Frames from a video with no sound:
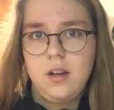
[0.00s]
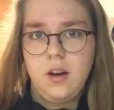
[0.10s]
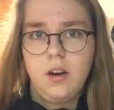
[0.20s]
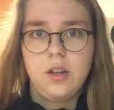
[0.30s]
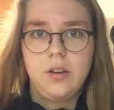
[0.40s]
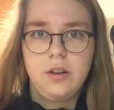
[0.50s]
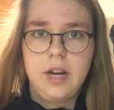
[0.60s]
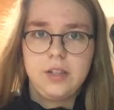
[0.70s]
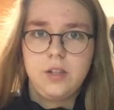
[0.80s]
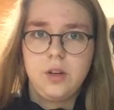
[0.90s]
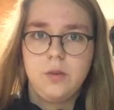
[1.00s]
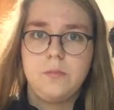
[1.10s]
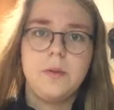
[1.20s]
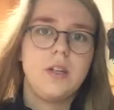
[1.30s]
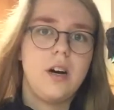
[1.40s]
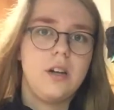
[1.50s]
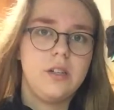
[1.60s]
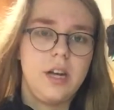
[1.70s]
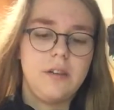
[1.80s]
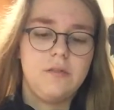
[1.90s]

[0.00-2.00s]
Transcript: on the headstone but not her date of